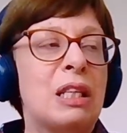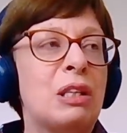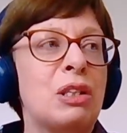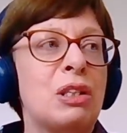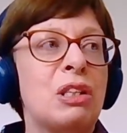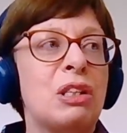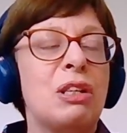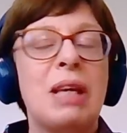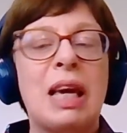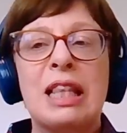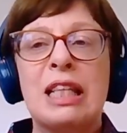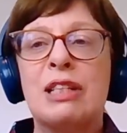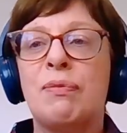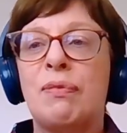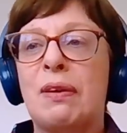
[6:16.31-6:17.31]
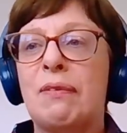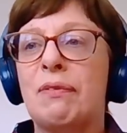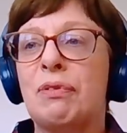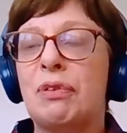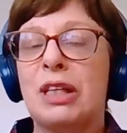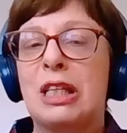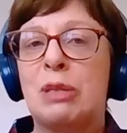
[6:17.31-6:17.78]
So you get this
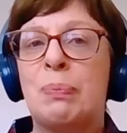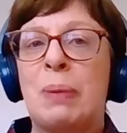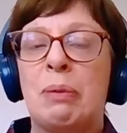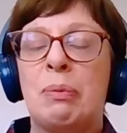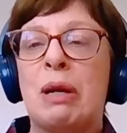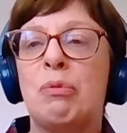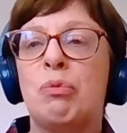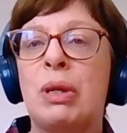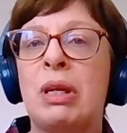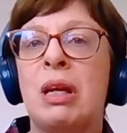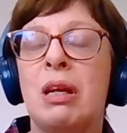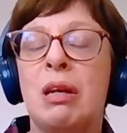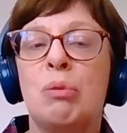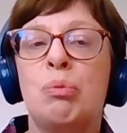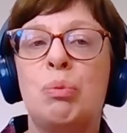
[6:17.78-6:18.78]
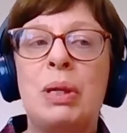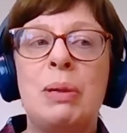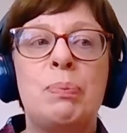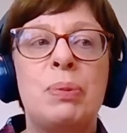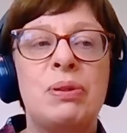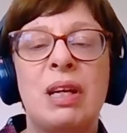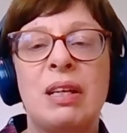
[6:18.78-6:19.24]
funny split where
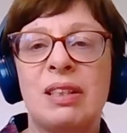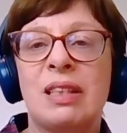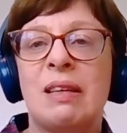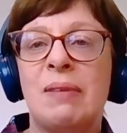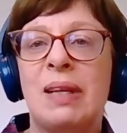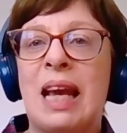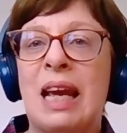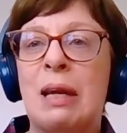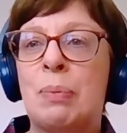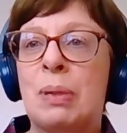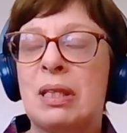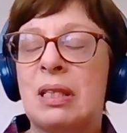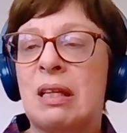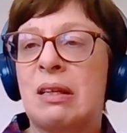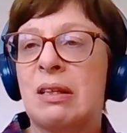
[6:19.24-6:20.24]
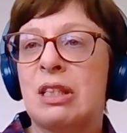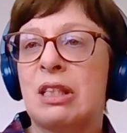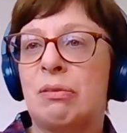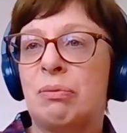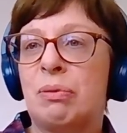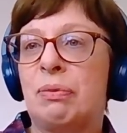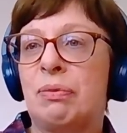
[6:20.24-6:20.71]
reproductive labor
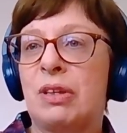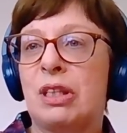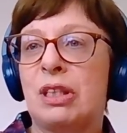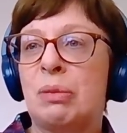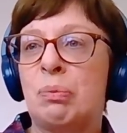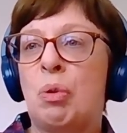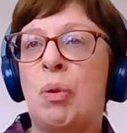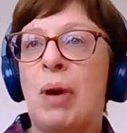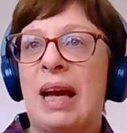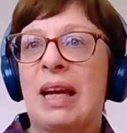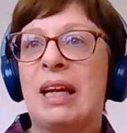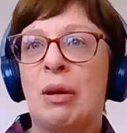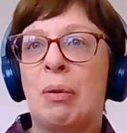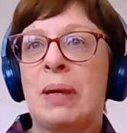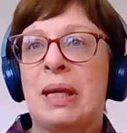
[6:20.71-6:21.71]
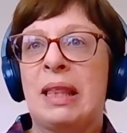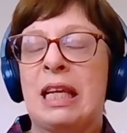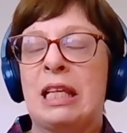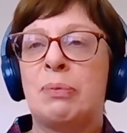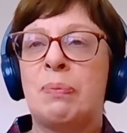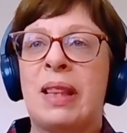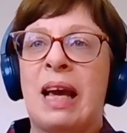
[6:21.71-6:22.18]
starts to refer to more economic
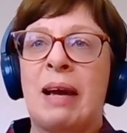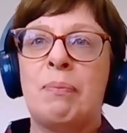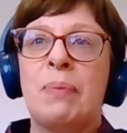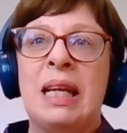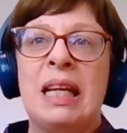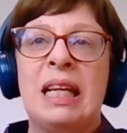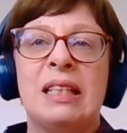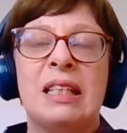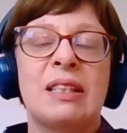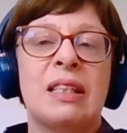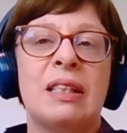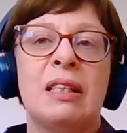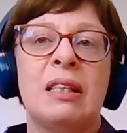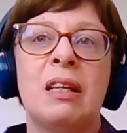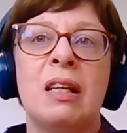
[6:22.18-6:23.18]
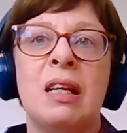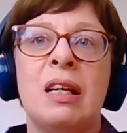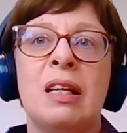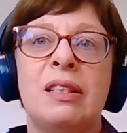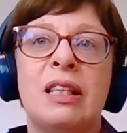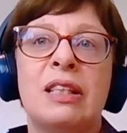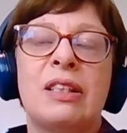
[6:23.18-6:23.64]
things, but that meaning
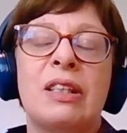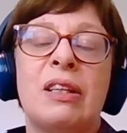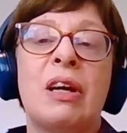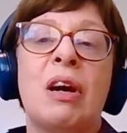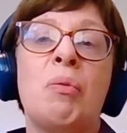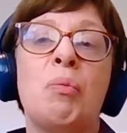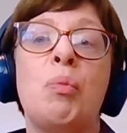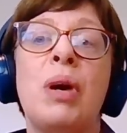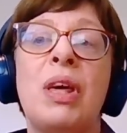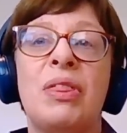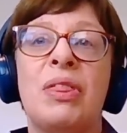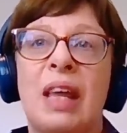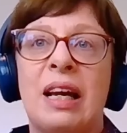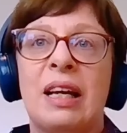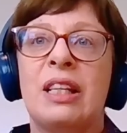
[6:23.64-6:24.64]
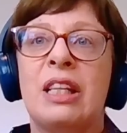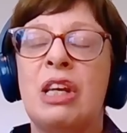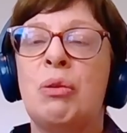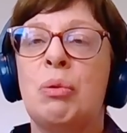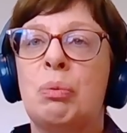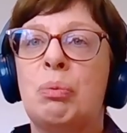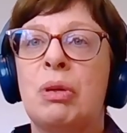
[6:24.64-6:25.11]
doesn't come with that
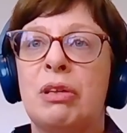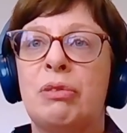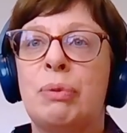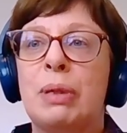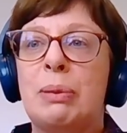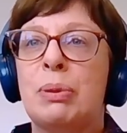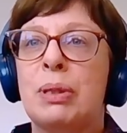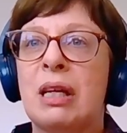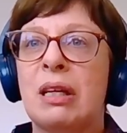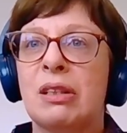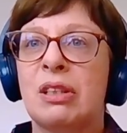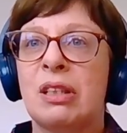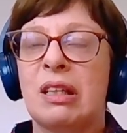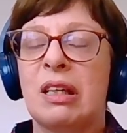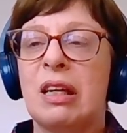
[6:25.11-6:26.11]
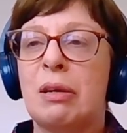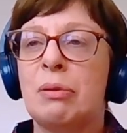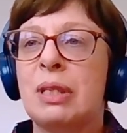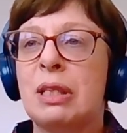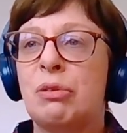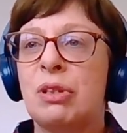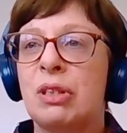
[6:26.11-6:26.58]
newer word reproduction. And
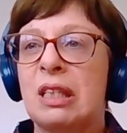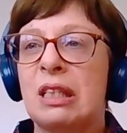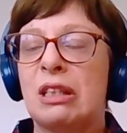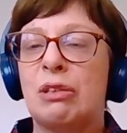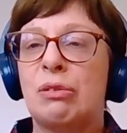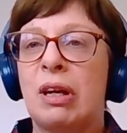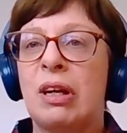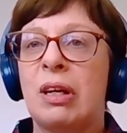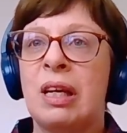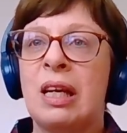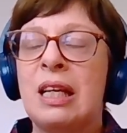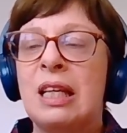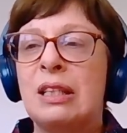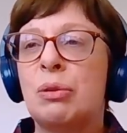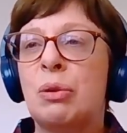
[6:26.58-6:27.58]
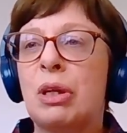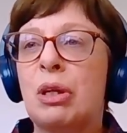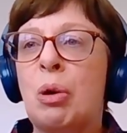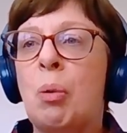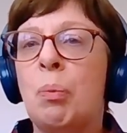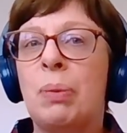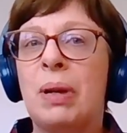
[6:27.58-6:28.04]
I was interested to try and, it's
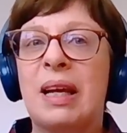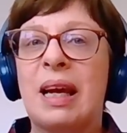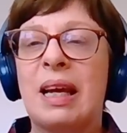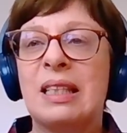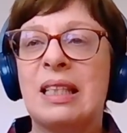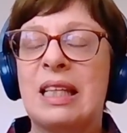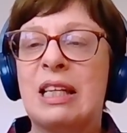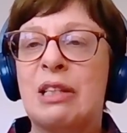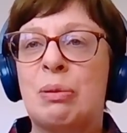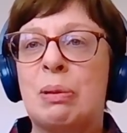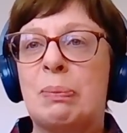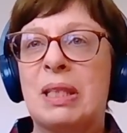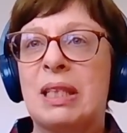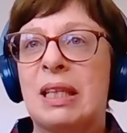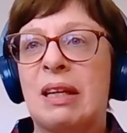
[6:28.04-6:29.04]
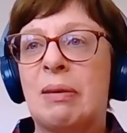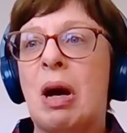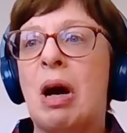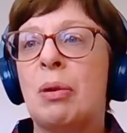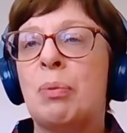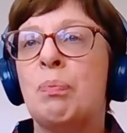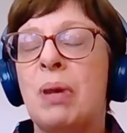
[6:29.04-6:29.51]
quite a complicated history, but to kind
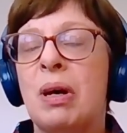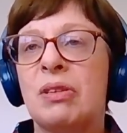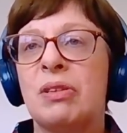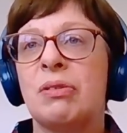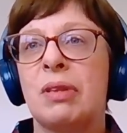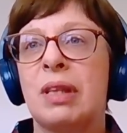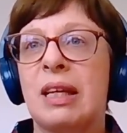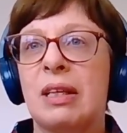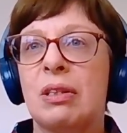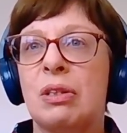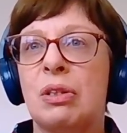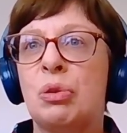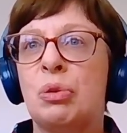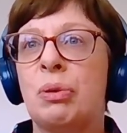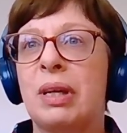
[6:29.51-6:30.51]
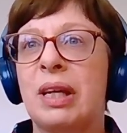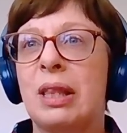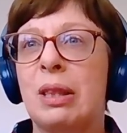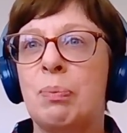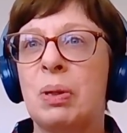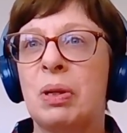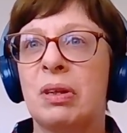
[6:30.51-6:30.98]
of unpuzzle that
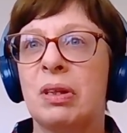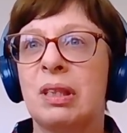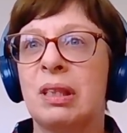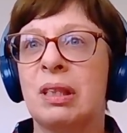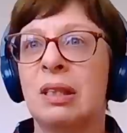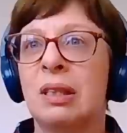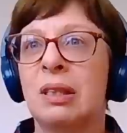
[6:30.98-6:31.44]
story in the book.